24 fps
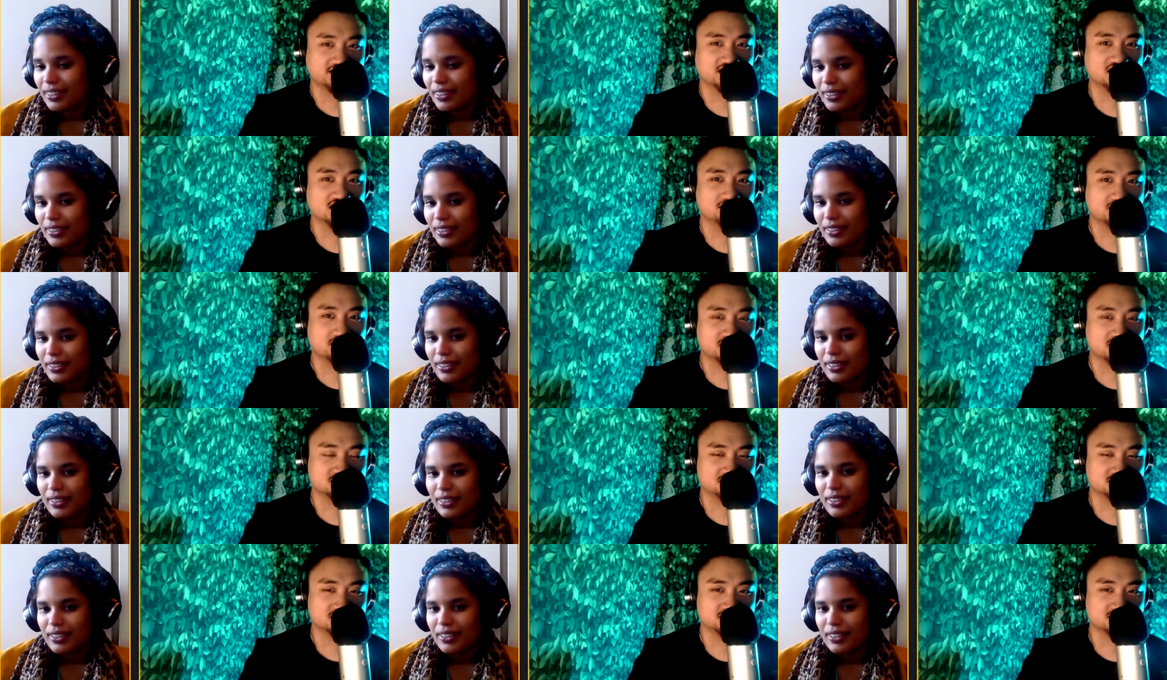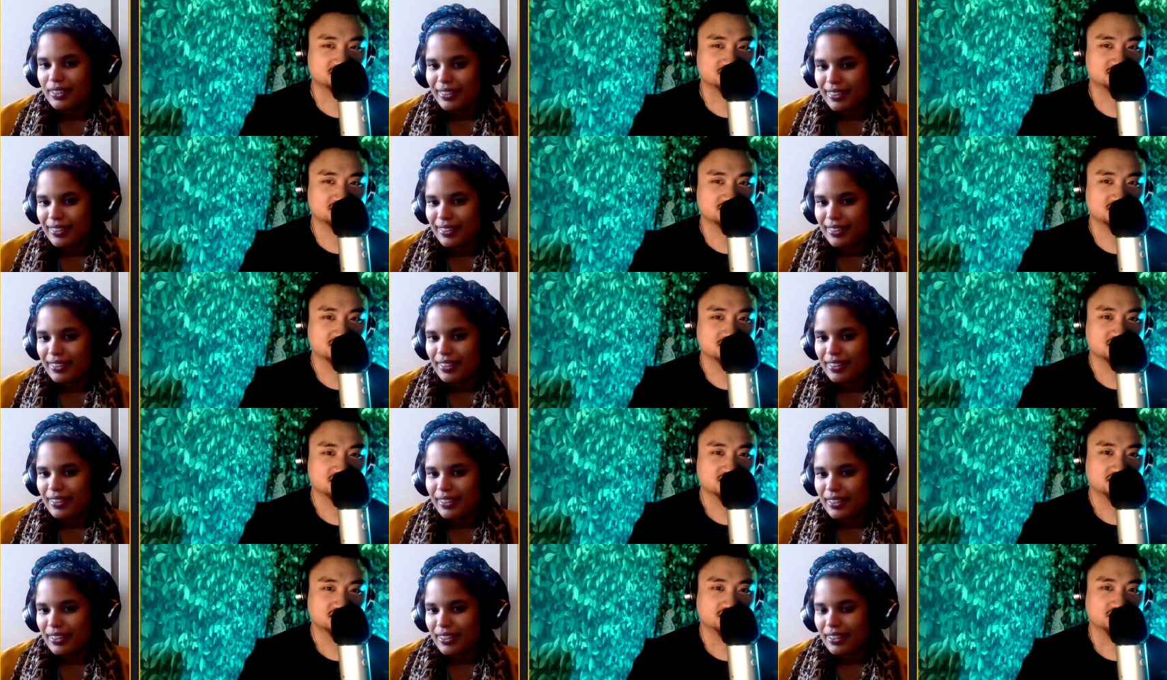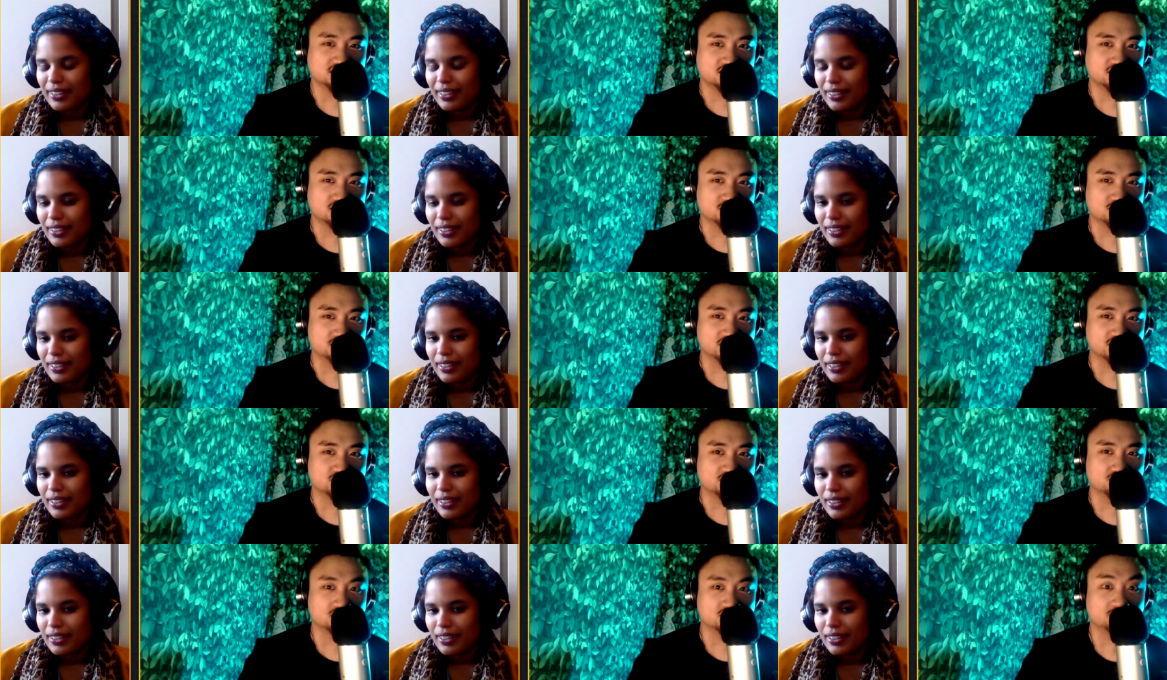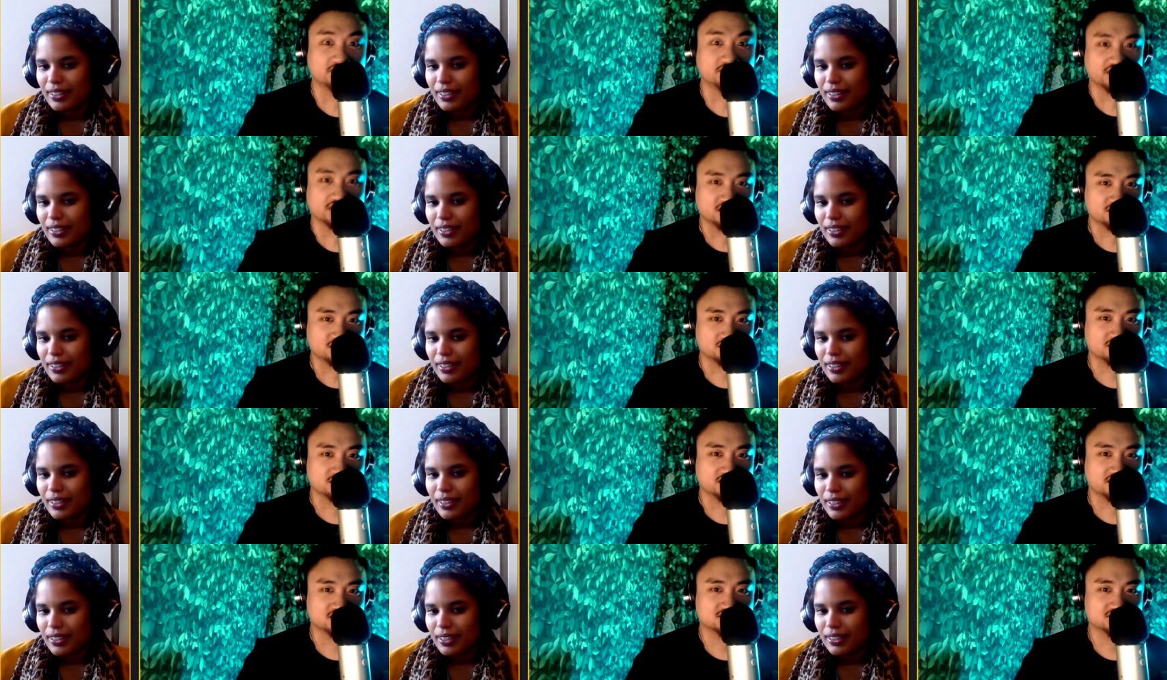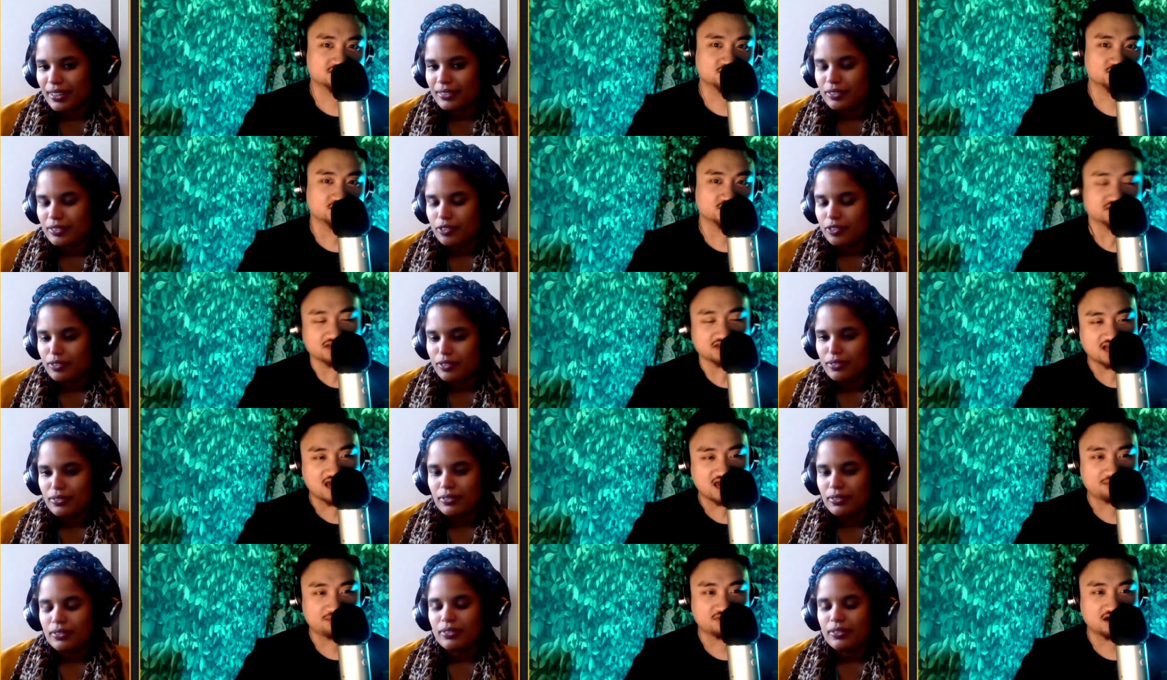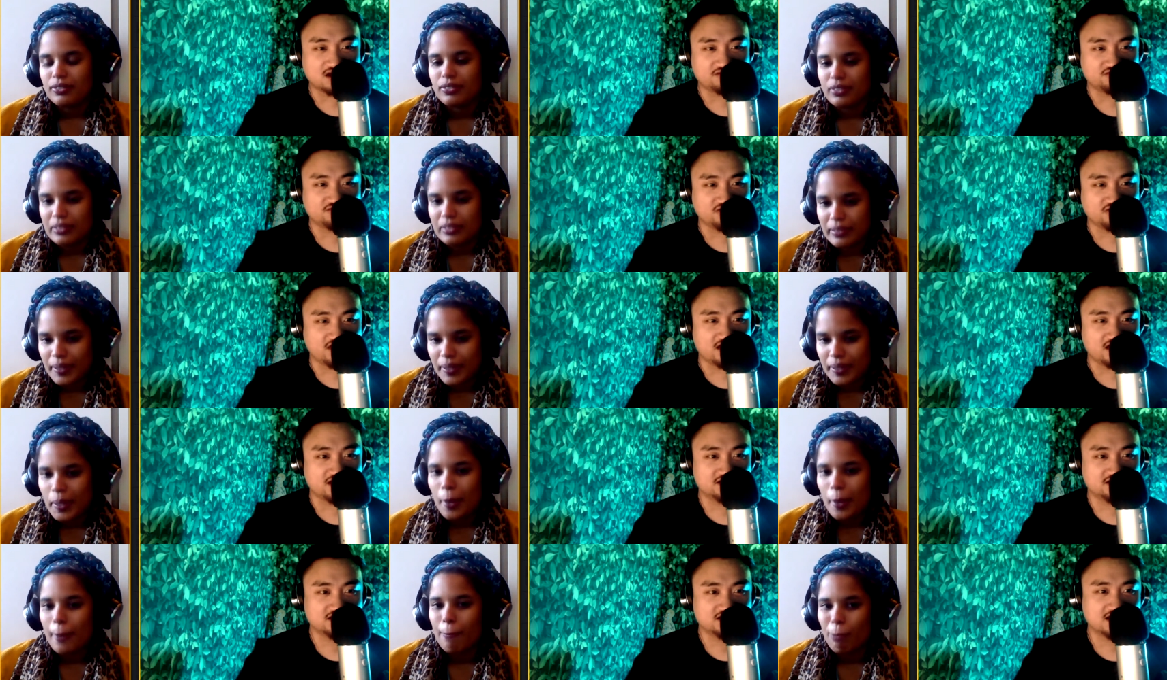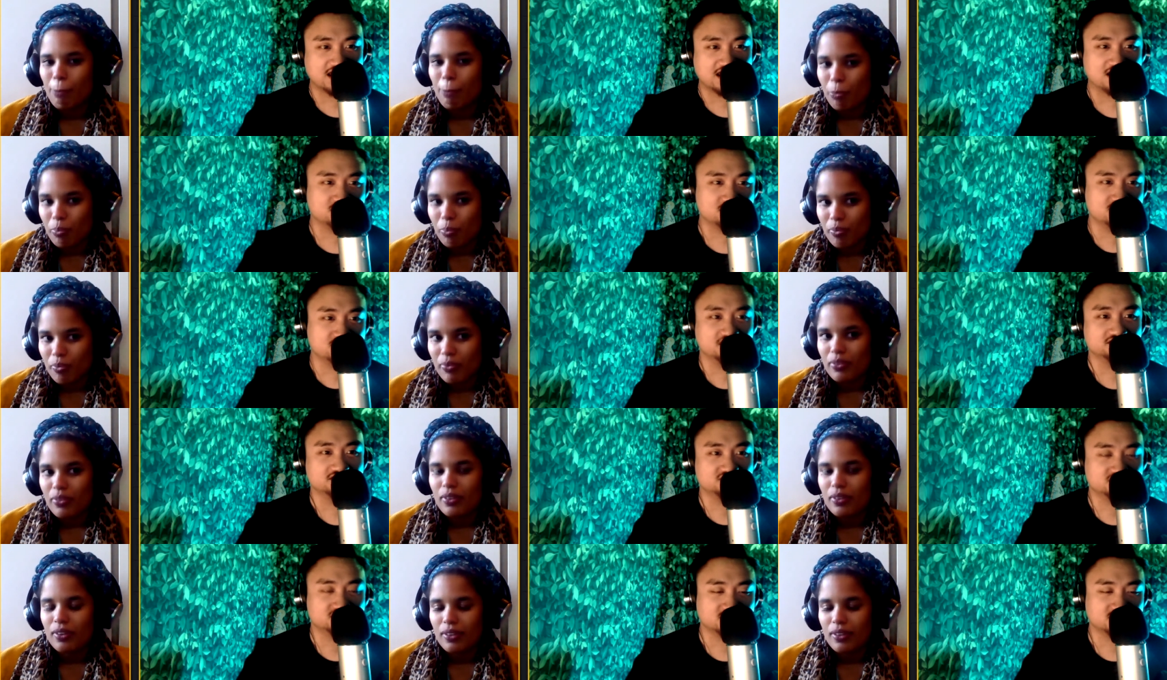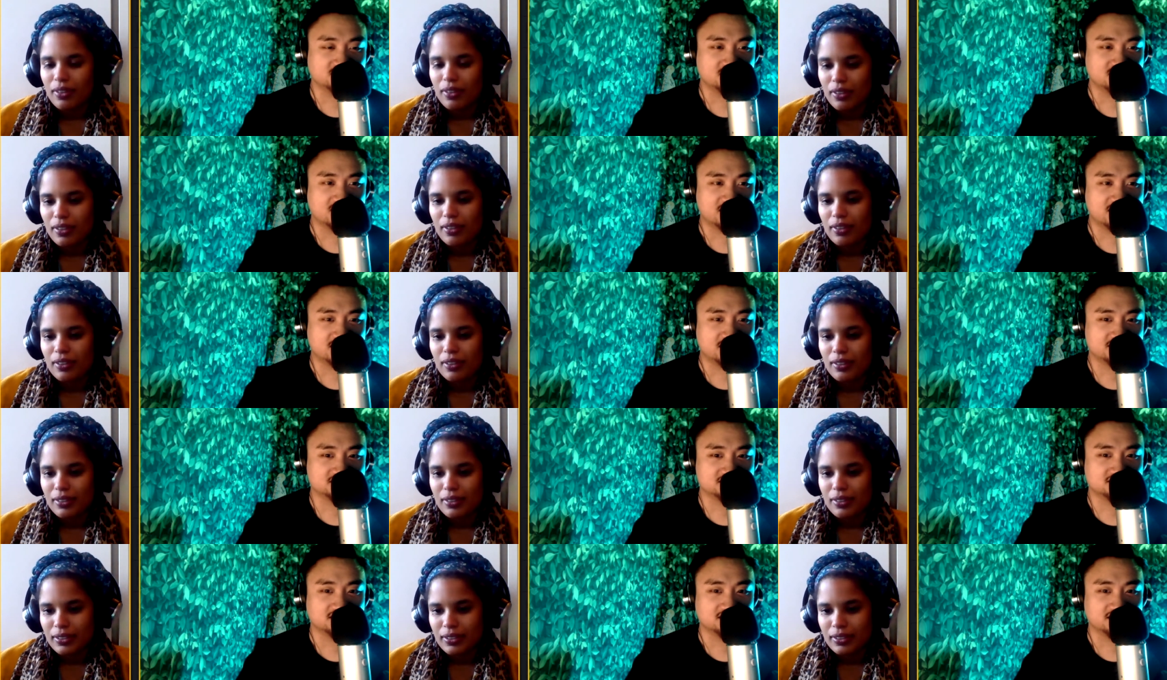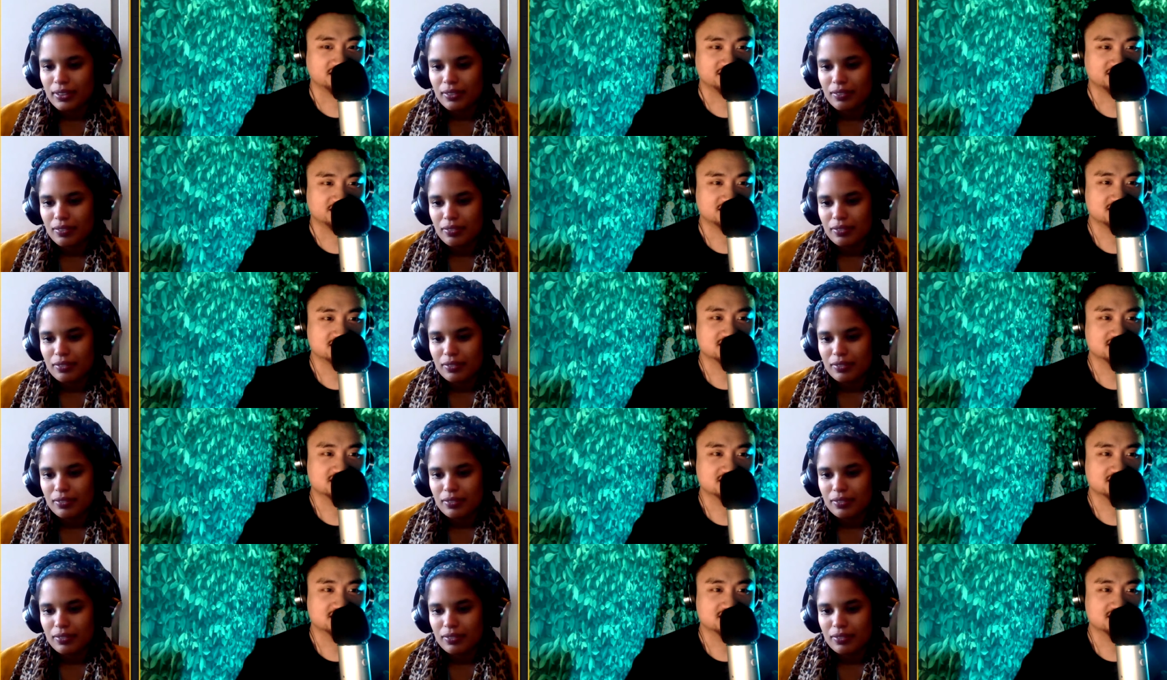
Speaker 1: about this, you know, like what am I going to do next? What's going to happen after that? How long is this going to last? Like,